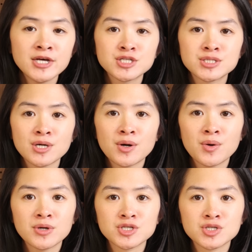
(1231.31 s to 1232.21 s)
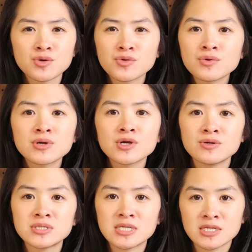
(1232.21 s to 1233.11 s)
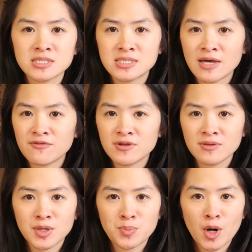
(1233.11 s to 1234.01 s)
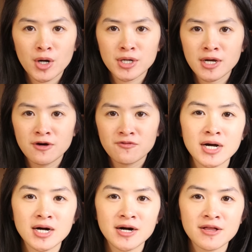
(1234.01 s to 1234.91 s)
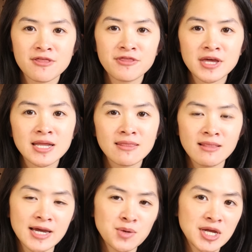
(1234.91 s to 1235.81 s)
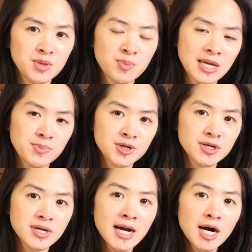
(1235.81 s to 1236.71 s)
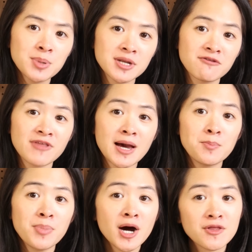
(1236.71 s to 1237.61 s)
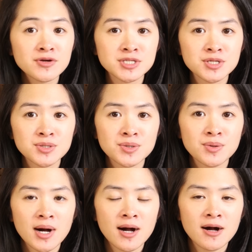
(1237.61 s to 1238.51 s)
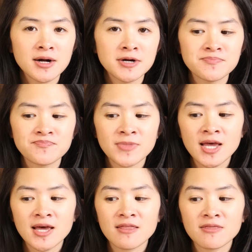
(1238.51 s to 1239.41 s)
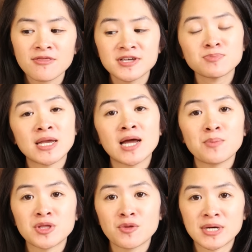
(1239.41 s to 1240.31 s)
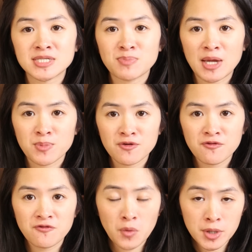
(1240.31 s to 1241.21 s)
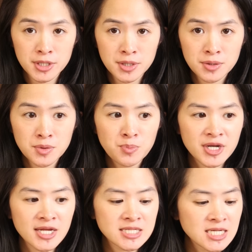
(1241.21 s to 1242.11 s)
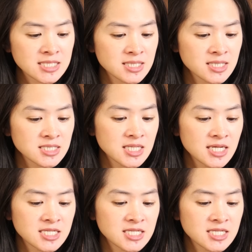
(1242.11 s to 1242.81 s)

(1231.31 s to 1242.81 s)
So show through and ghosting is definitely part of a thin and lightweight paper. But if that bothers you, this might not be the best paper for you, but it doesn't